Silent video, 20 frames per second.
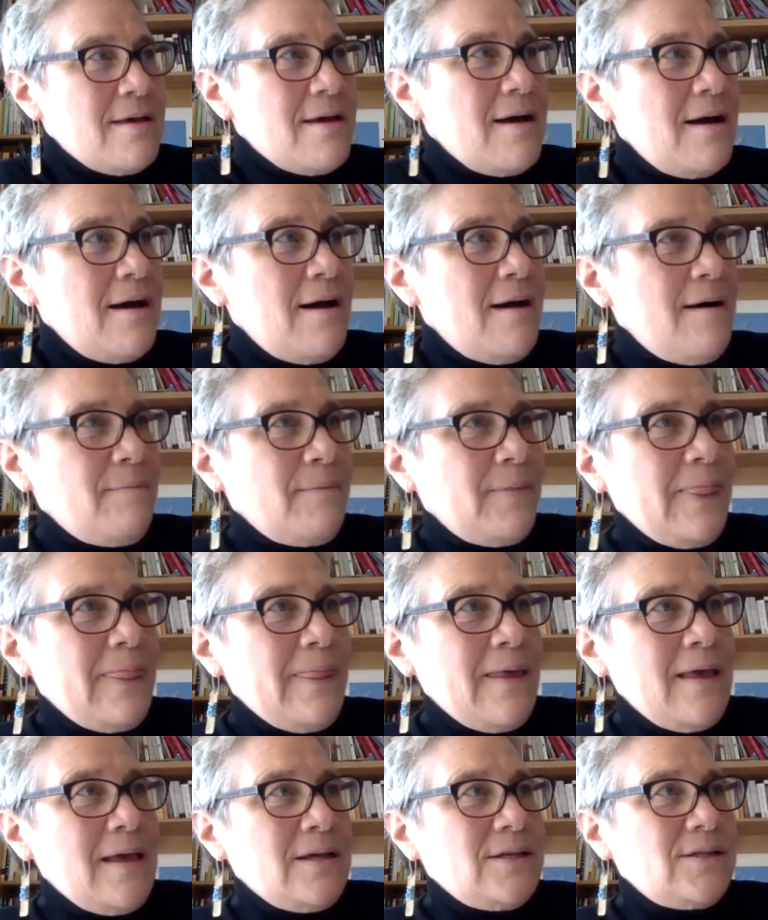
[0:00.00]
Um,
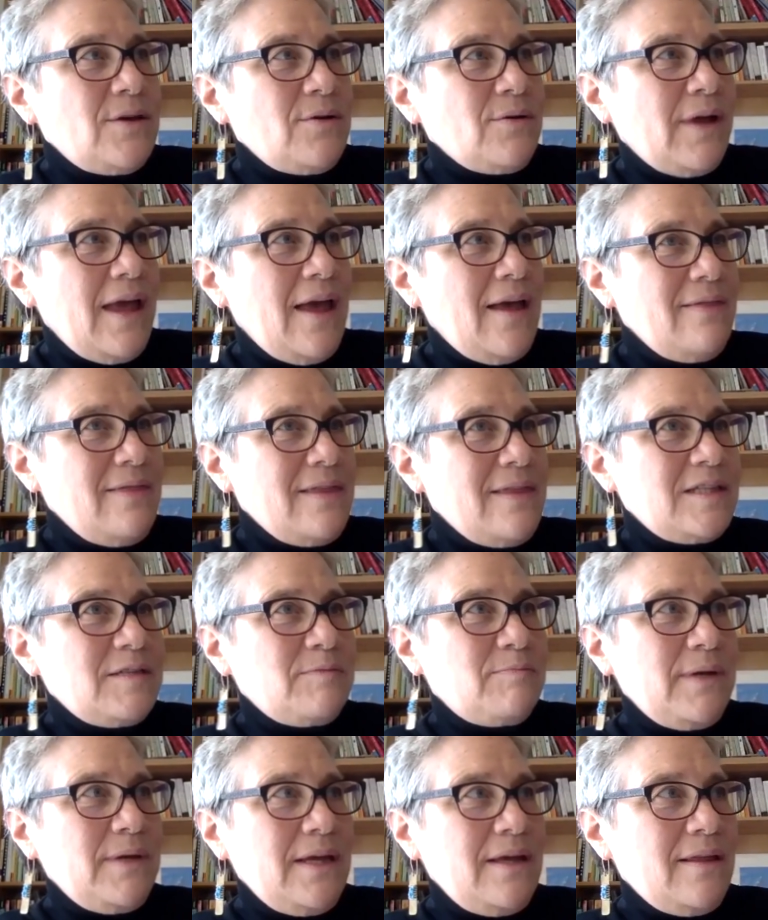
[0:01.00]
so, can
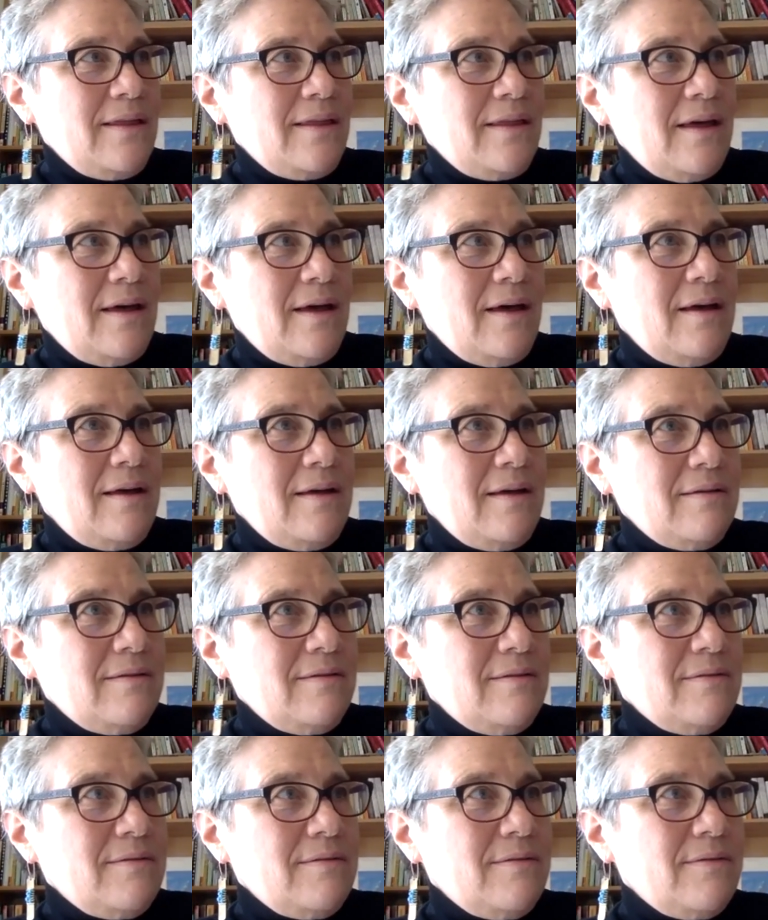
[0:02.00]
this be the
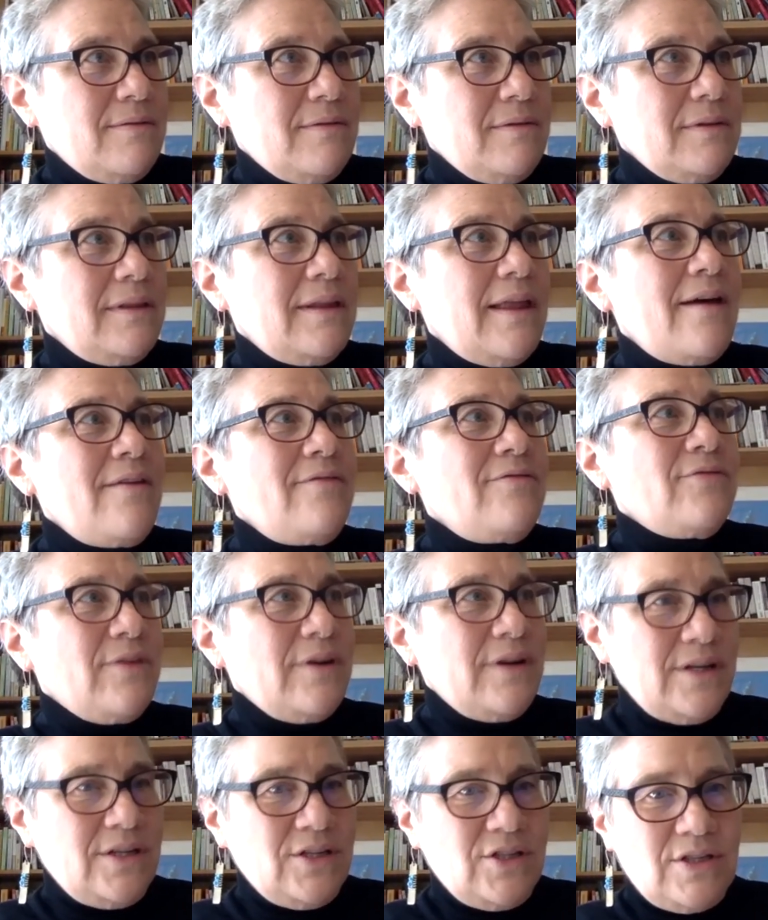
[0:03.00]

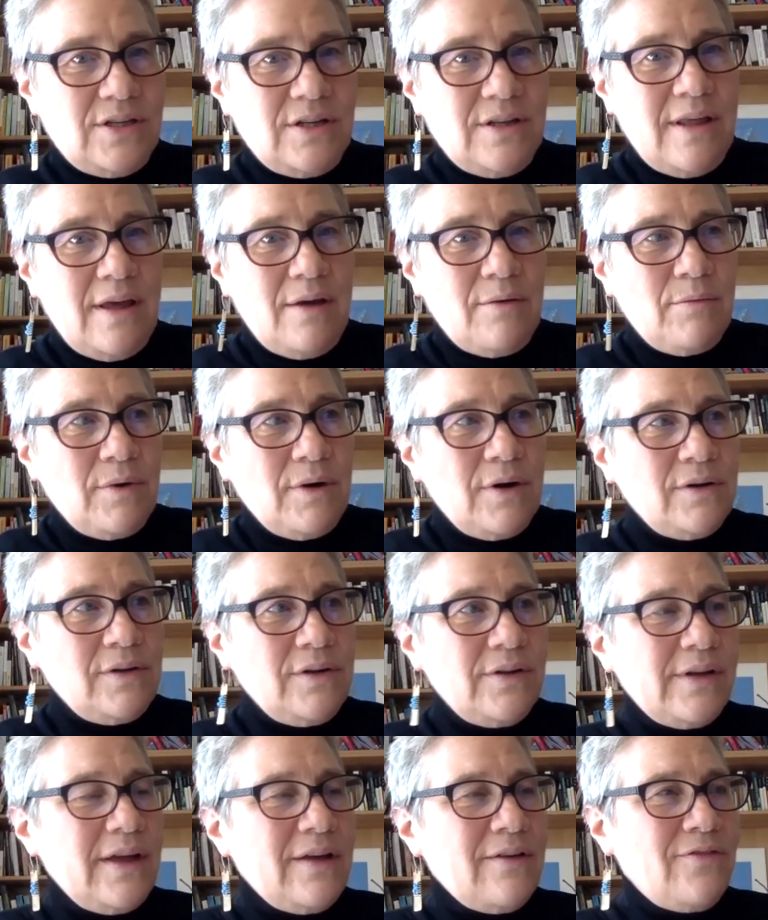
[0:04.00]
leverage that we're
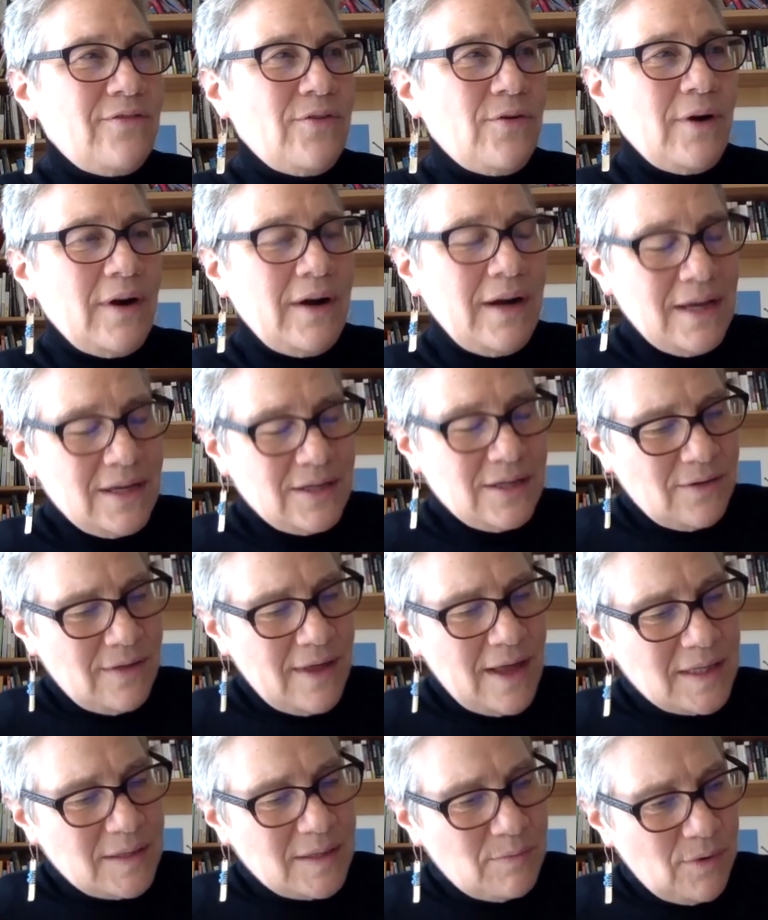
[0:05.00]
looking for. So
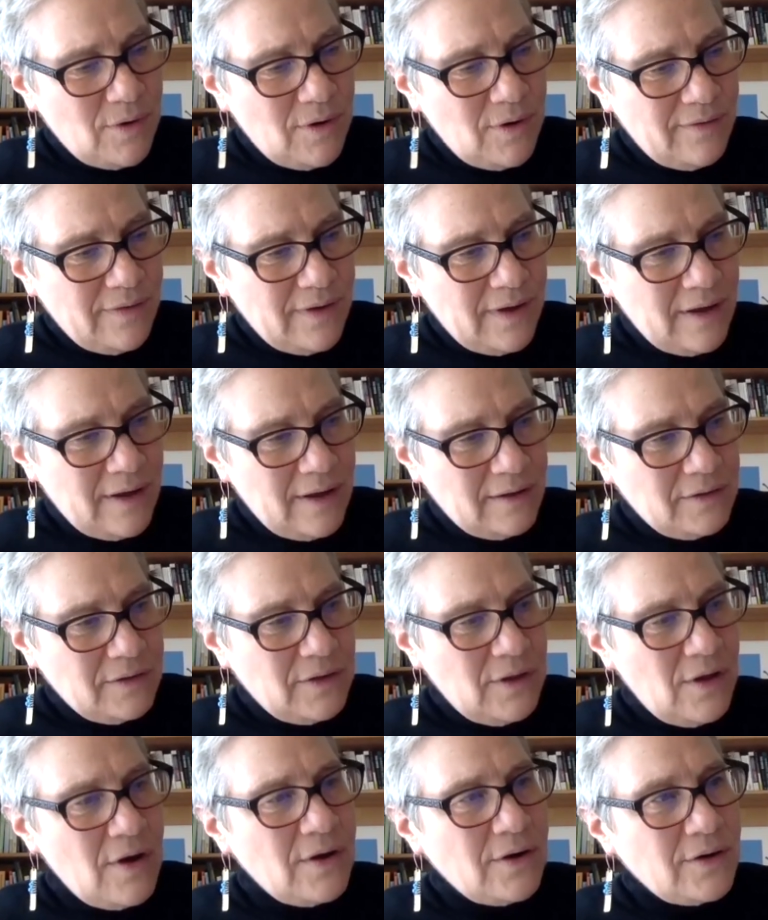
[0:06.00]
that's more of a
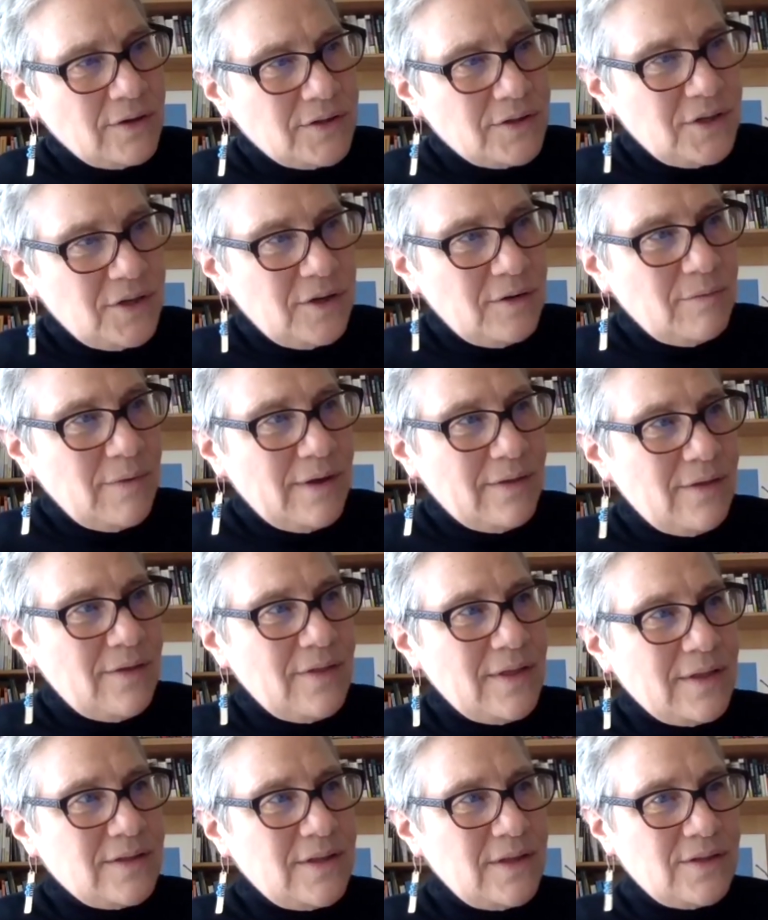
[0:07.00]
longer term rather
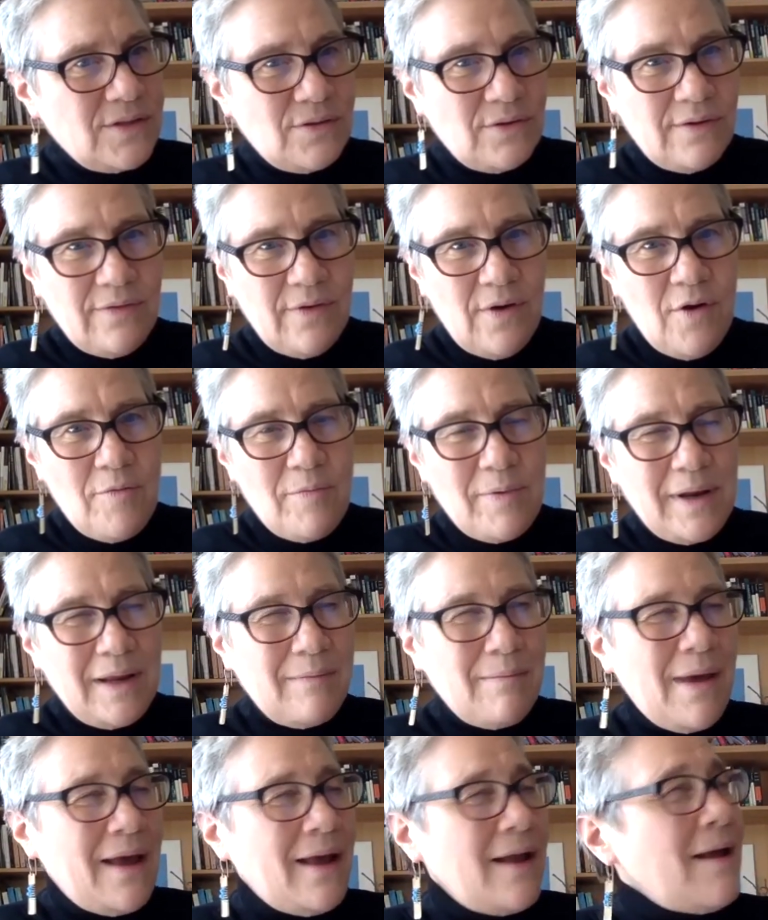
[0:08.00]
than the sort of
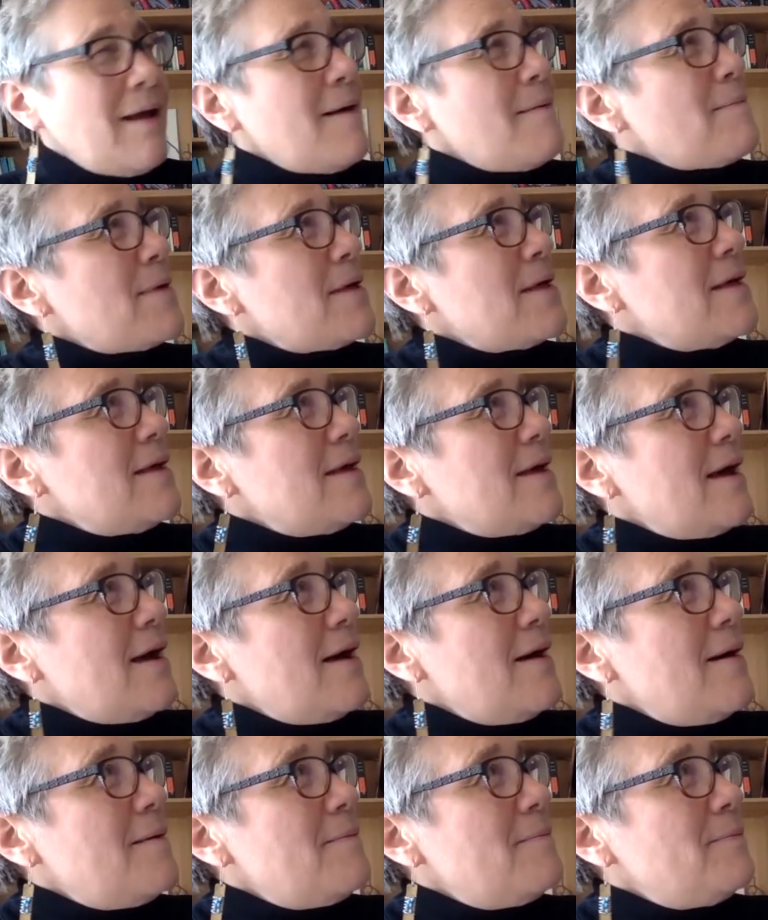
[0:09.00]
opening back up.
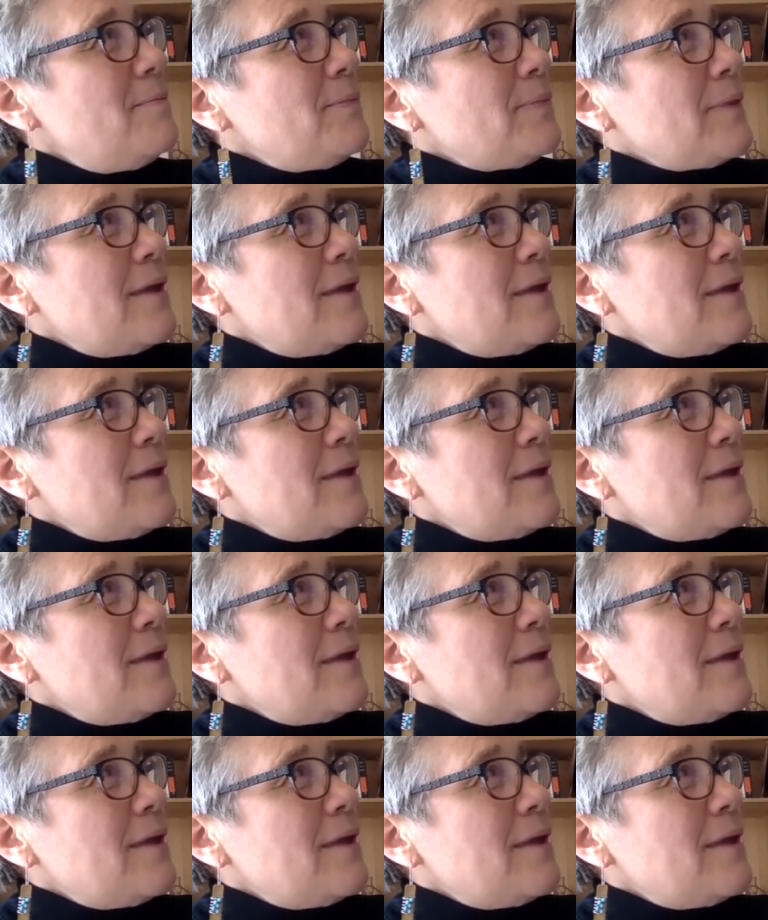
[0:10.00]
Um,